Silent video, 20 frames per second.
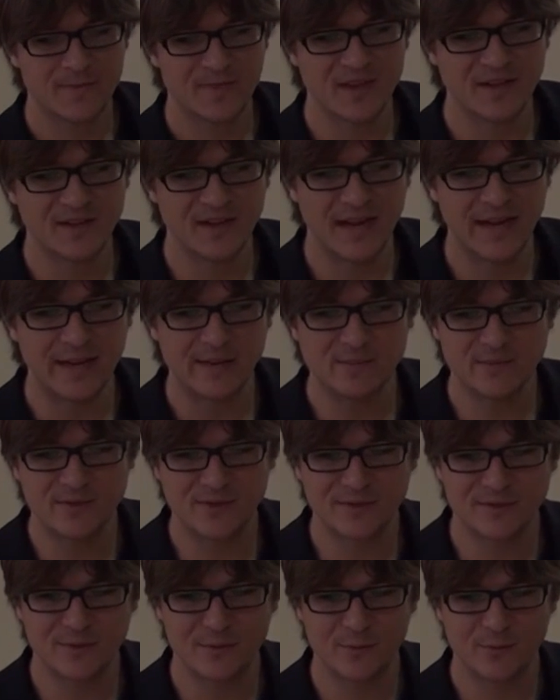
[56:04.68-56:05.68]
the
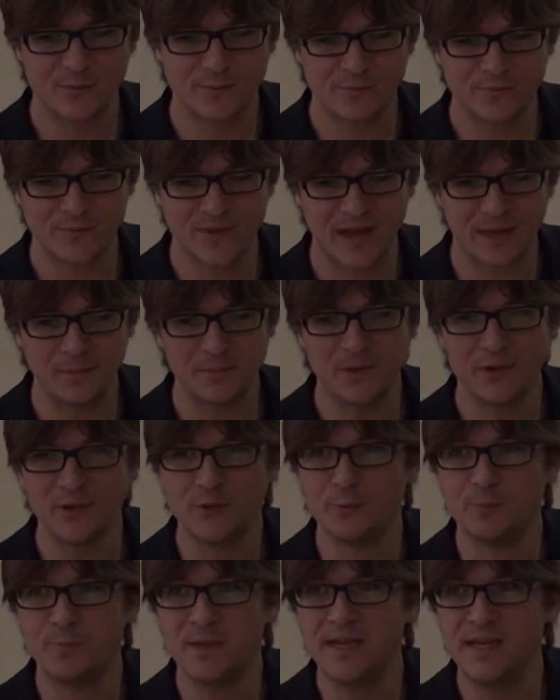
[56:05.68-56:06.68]
names
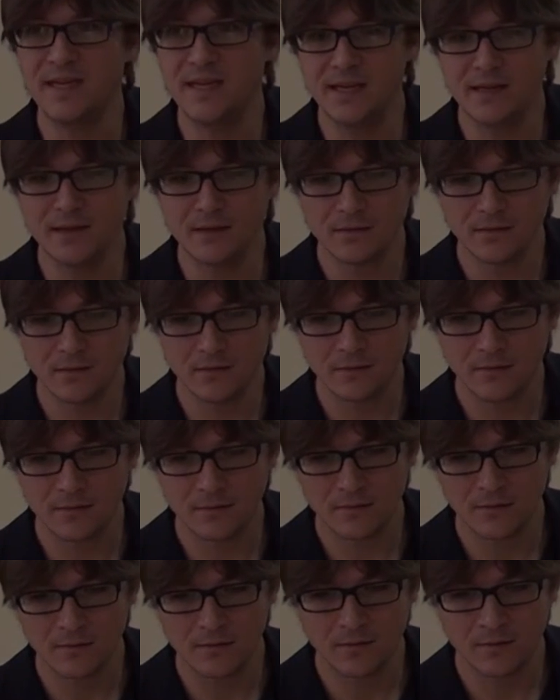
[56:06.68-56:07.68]
WB
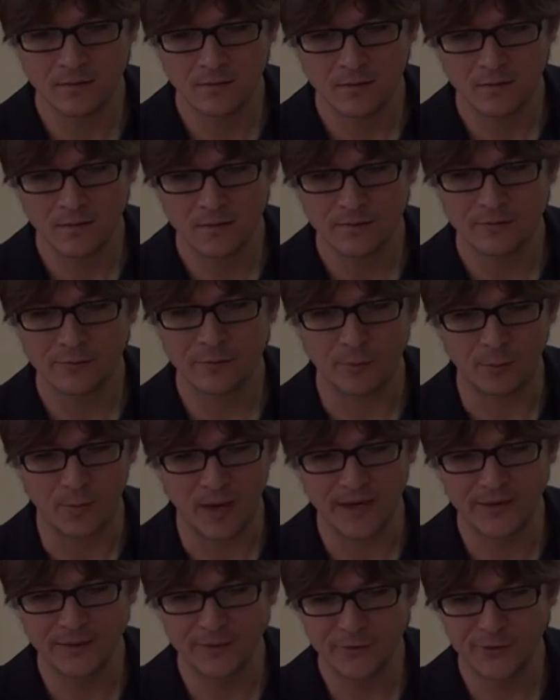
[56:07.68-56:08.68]
for
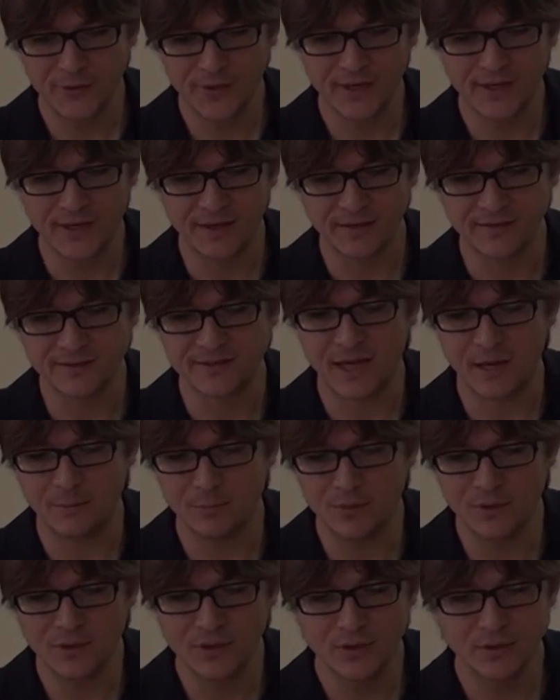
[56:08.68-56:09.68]
binary and
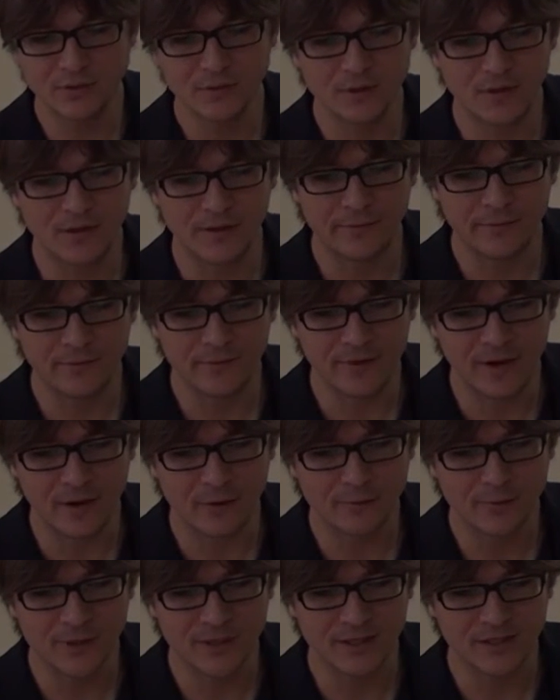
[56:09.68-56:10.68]
W, and
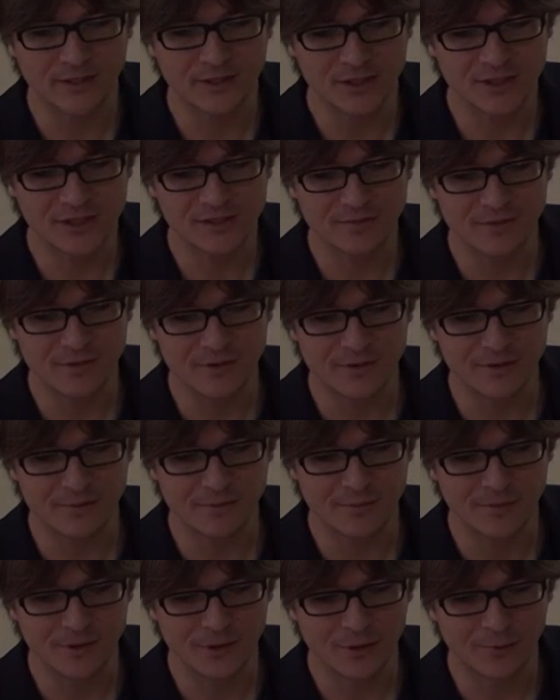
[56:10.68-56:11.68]
now we can just, with the
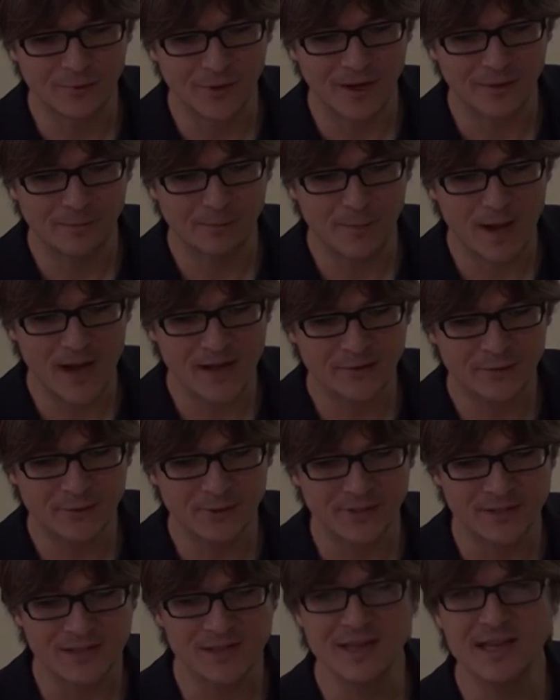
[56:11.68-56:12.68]
command
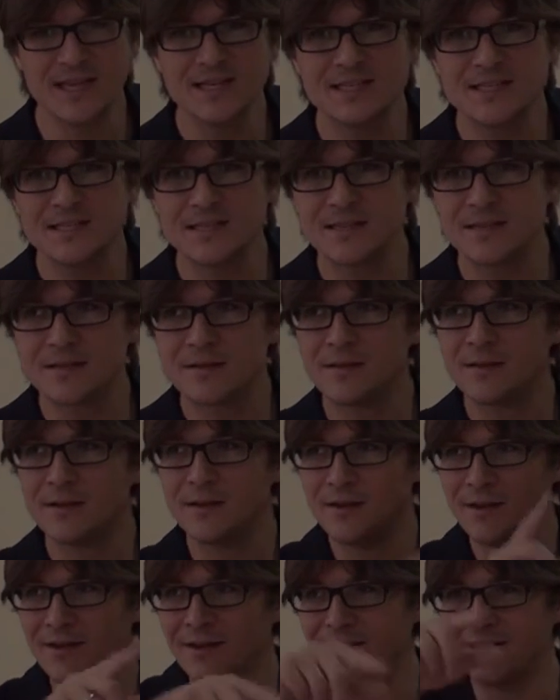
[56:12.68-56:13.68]
matrix list,
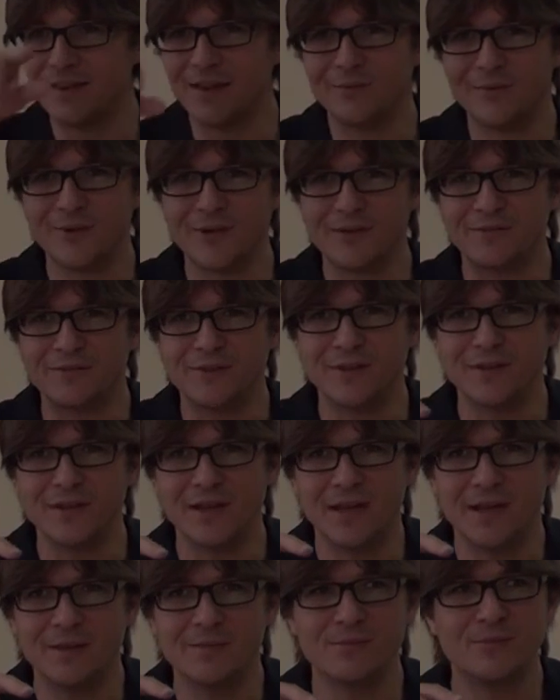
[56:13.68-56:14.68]
and then we give the
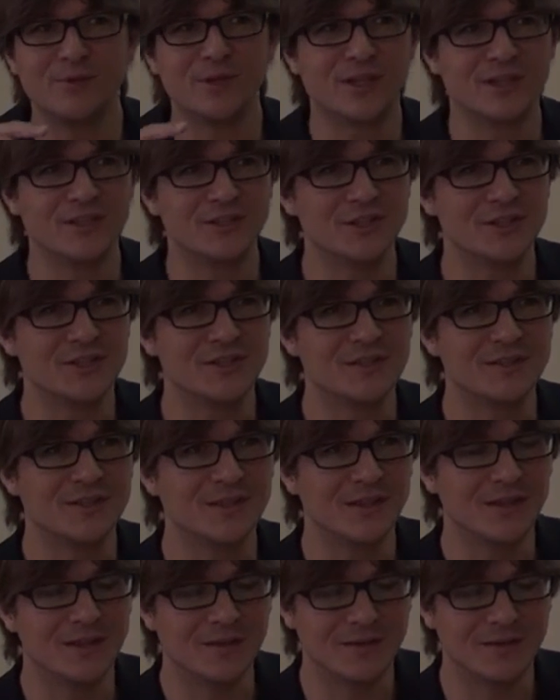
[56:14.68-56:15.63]
name, we can just